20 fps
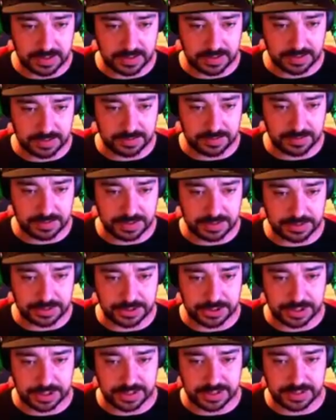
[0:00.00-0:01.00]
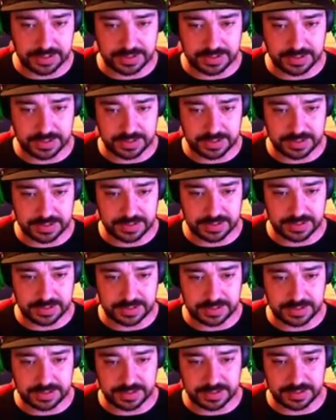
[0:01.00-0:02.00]
Alright, well, shit.
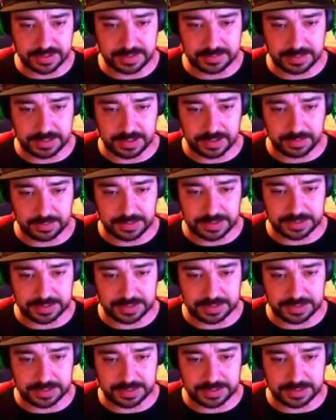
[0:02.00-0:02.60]
Let me go up